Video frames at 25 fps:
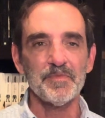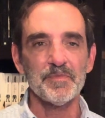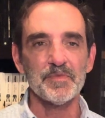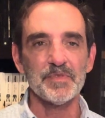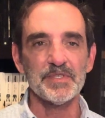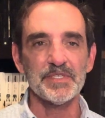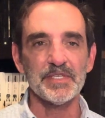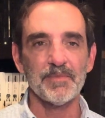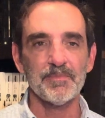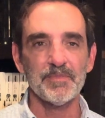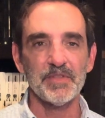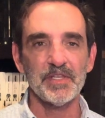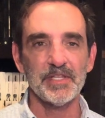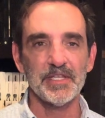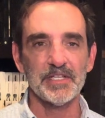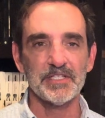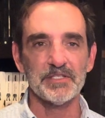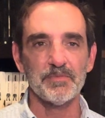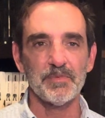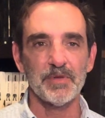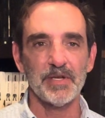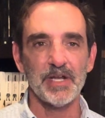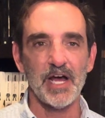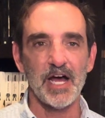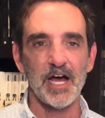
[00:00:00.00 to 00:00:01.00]
something that's
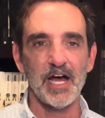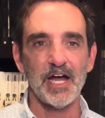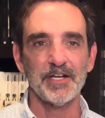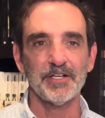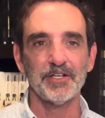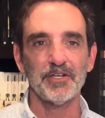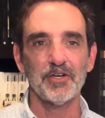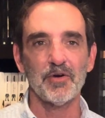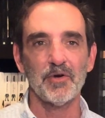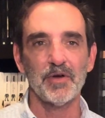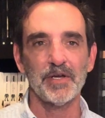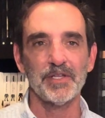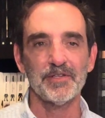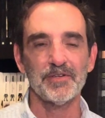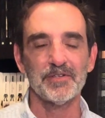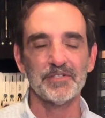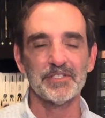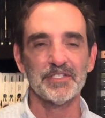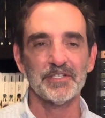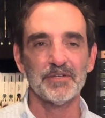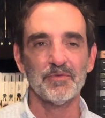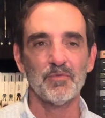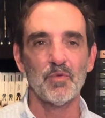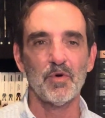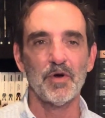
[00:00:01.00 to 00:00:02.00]
been ongoing.
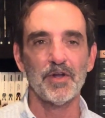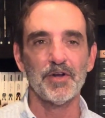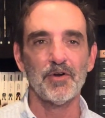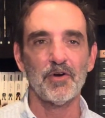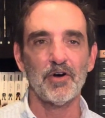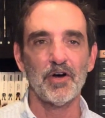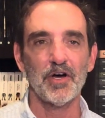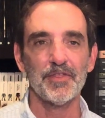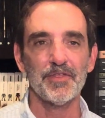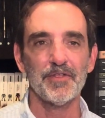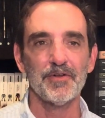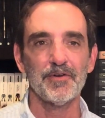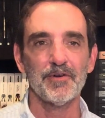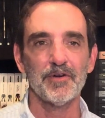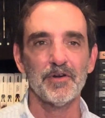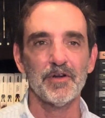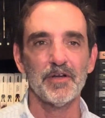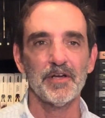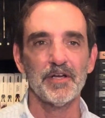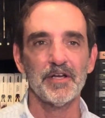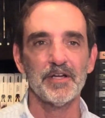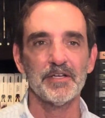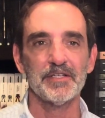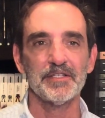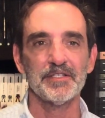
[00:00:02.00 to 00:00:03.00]
There's a one author
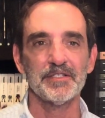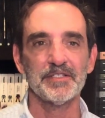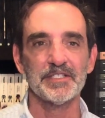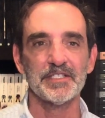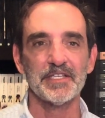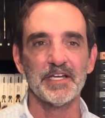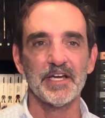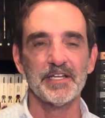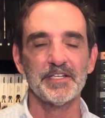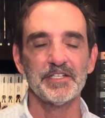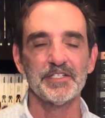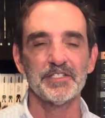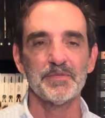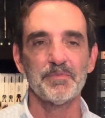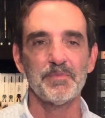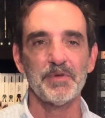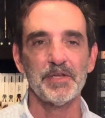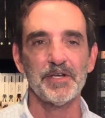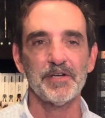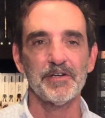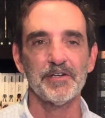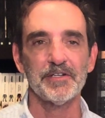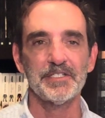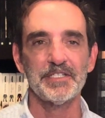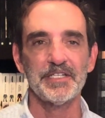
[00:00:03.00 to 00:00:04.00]
uh, and scientist,
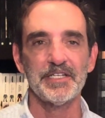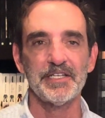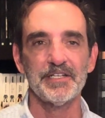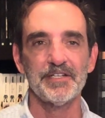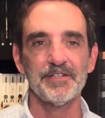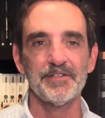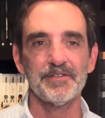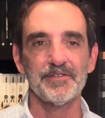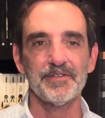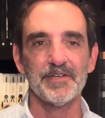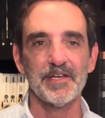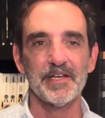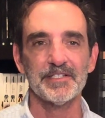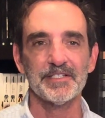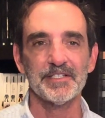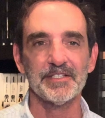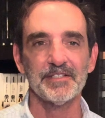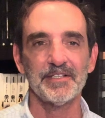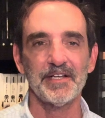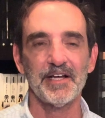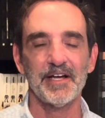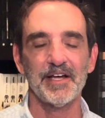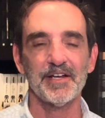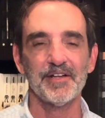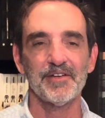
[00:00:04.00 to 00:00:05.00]
Peter Attia, who has a
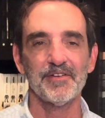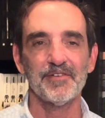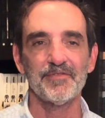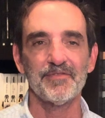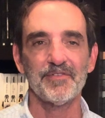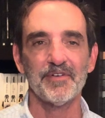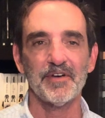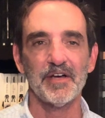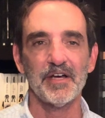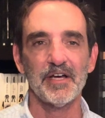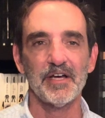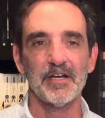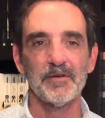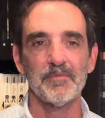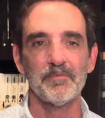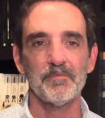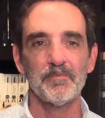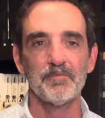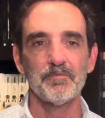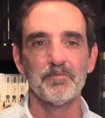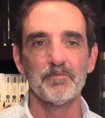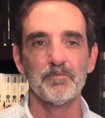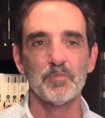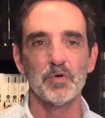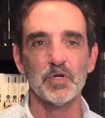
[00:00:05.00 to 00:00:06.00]
lot of um,
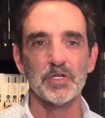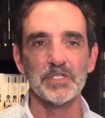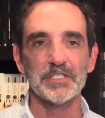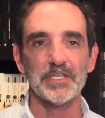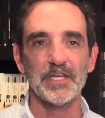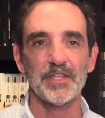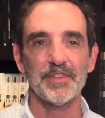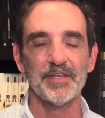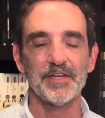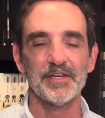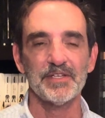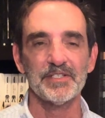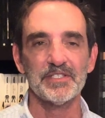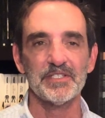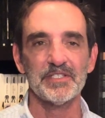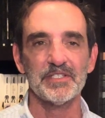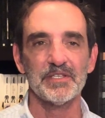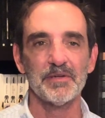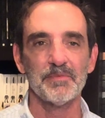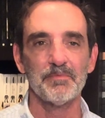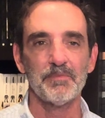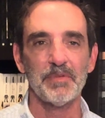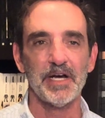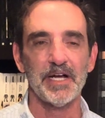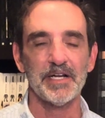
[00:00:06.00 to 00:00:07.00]
books on this
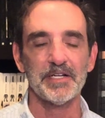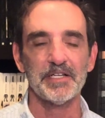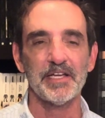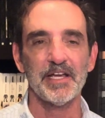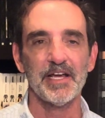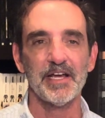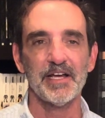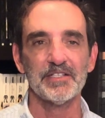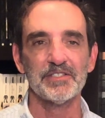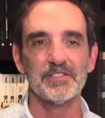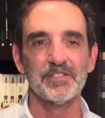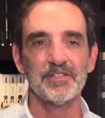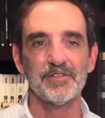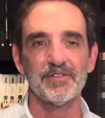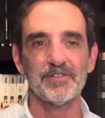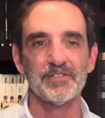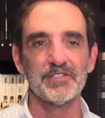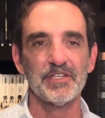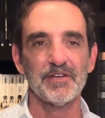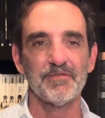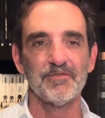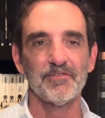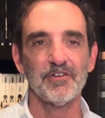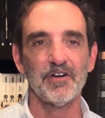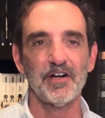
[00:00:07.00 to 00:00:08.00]
and podcasts, and there's
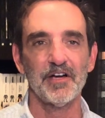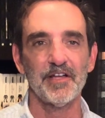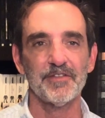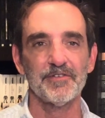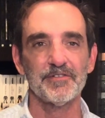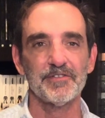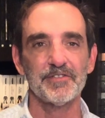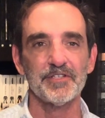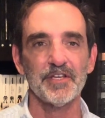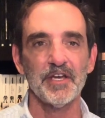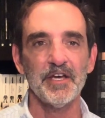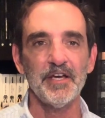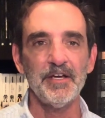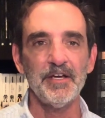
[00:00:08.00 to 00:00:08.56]
several others.